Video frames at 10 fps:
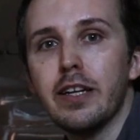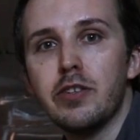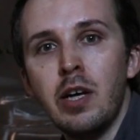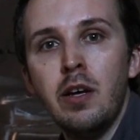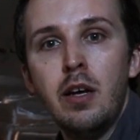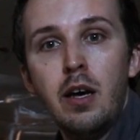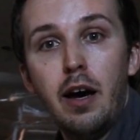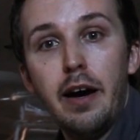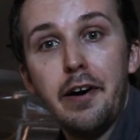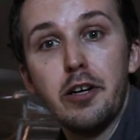that
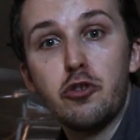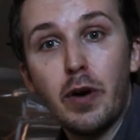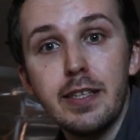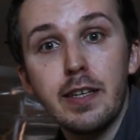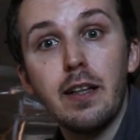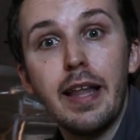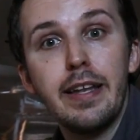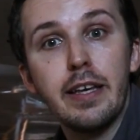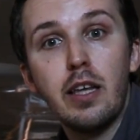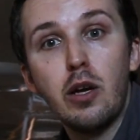uh, tricycle
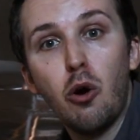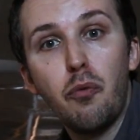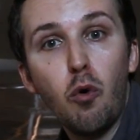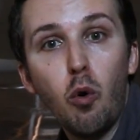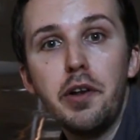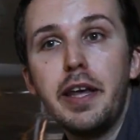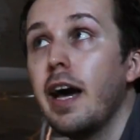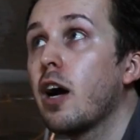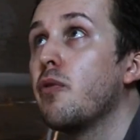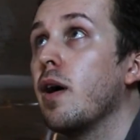landing gear for
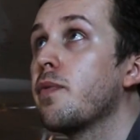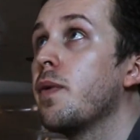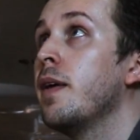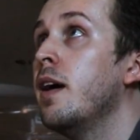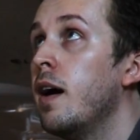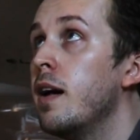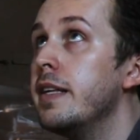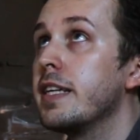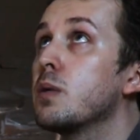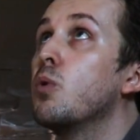the aircraft.
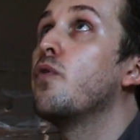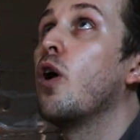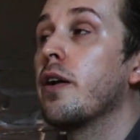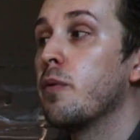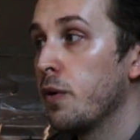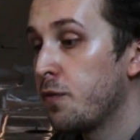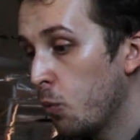Let's move on with